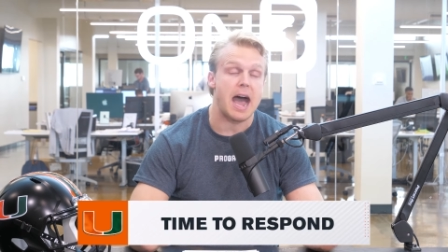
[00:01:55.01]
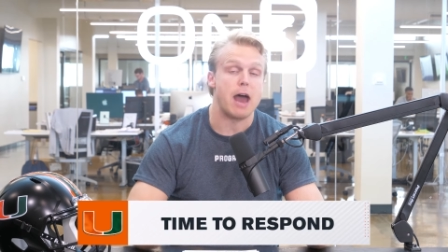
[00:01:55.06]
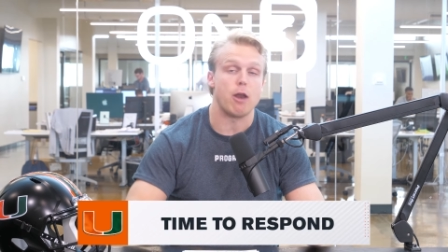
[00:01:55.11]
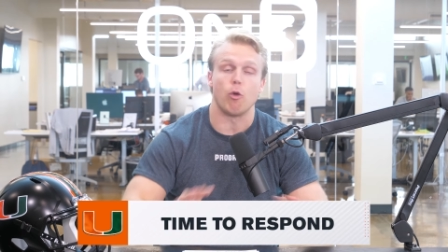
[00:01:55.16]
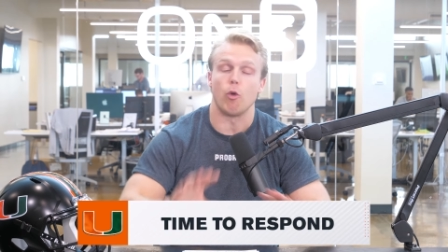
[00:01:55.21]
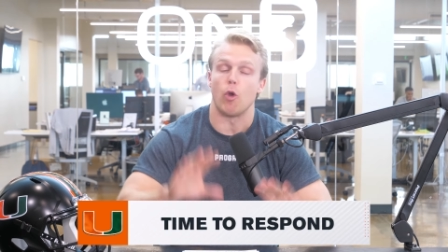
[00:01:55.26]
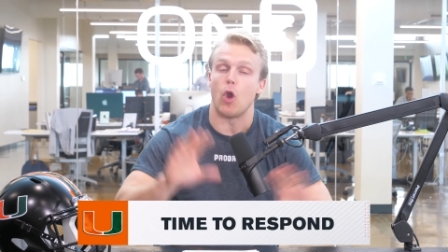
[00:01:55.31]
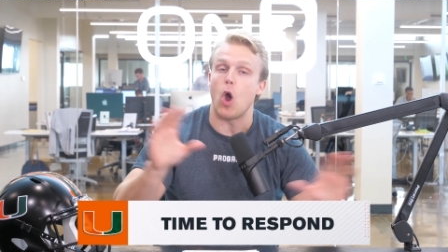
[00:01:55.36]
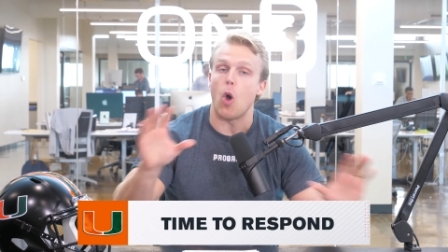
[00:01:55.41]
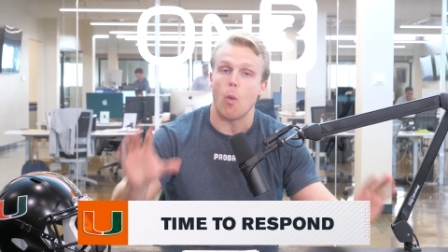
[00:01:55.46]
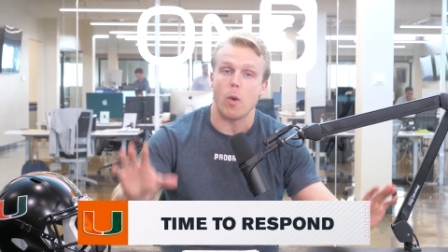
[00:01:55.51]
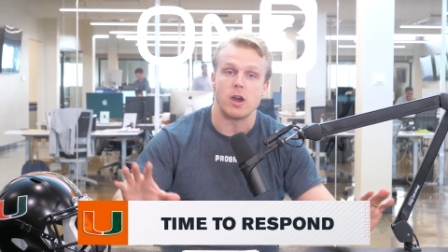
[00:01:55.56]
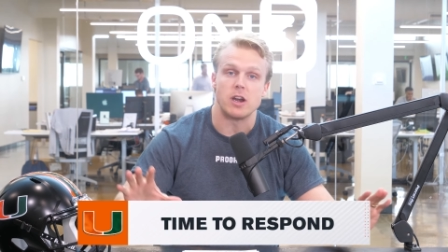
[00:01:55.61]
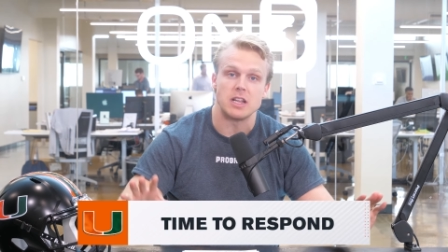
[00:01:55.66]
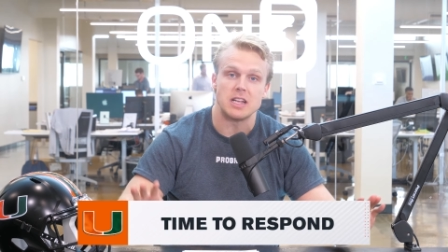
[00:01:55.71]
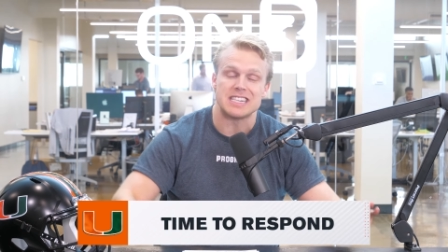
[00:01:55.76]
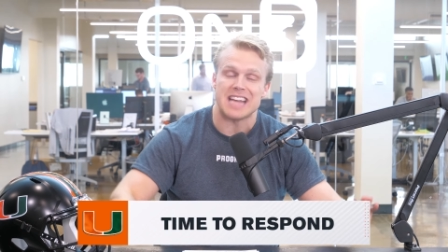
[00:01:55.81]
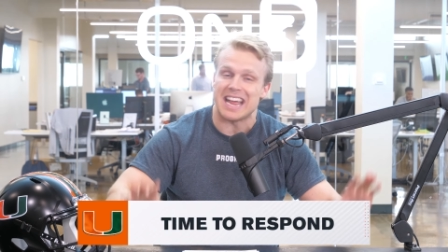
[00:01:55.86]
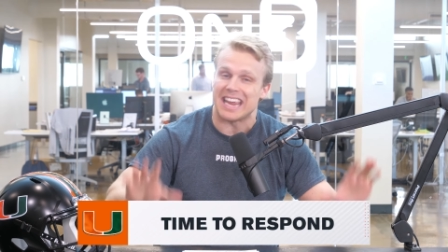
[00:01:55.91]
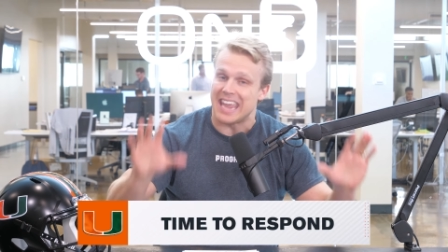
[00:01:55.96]
I don't know what it
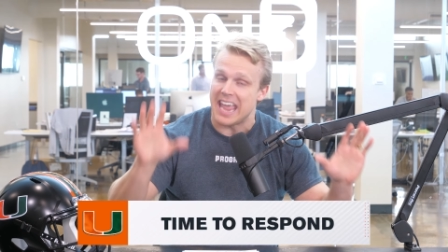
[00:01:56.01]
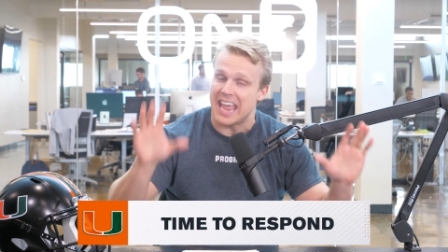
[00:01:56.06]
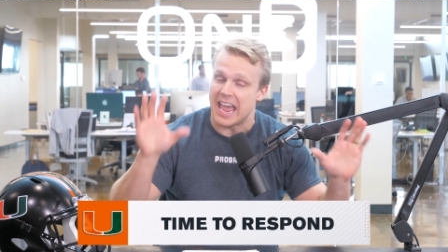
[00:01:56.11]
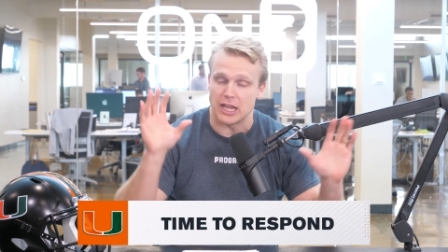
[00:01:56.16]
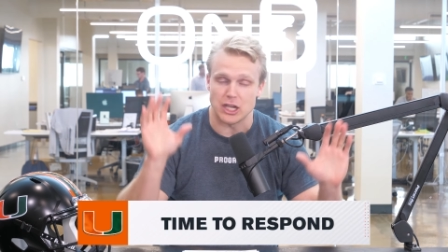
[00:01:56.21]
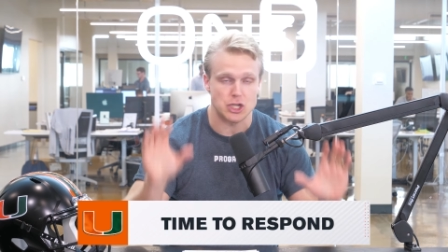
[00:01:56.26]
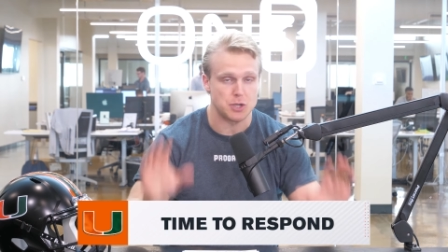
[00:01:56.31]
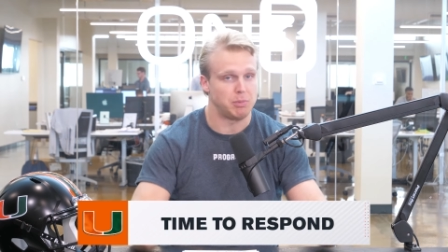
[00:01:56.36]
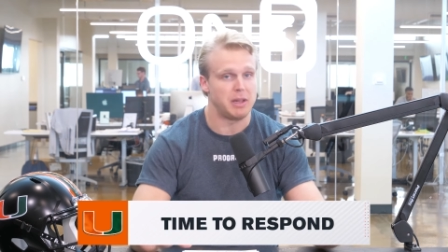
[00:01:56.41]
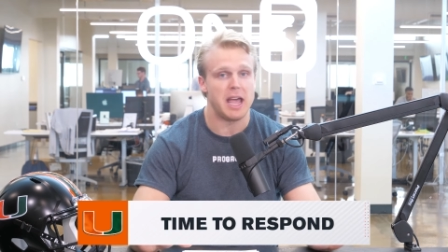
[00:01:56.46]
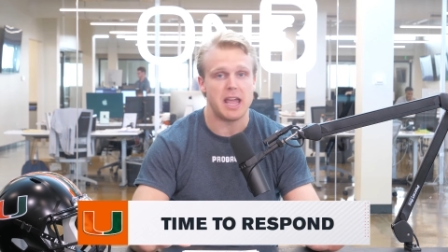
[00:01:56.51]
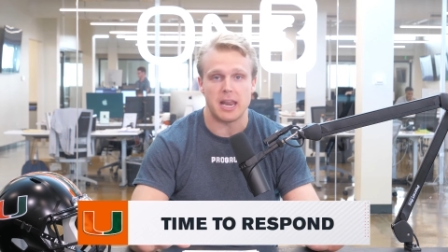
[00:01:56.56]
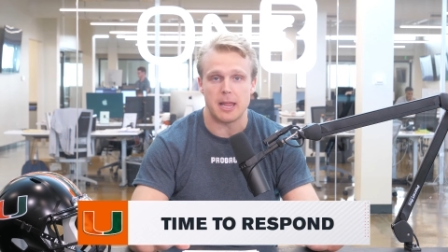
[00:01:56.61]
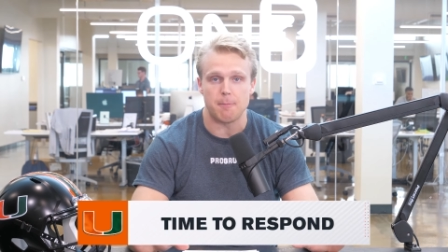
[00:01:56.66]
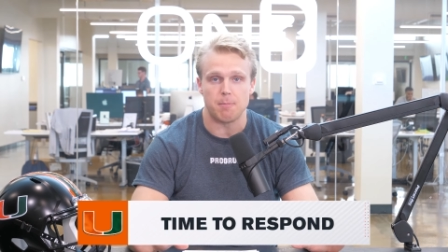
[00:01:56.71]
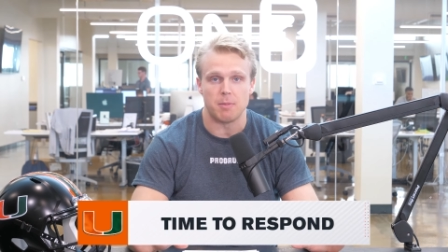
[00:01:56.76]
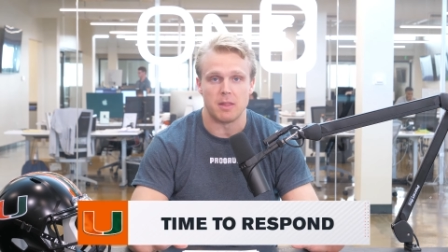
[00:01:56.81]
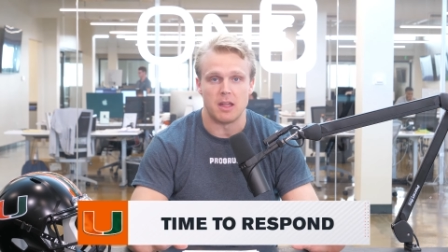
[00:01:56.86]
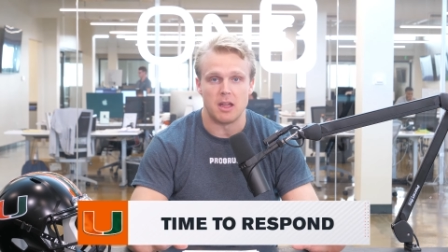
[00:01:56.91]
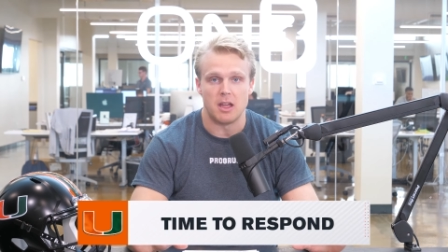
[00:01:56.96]
is. I can't explain it.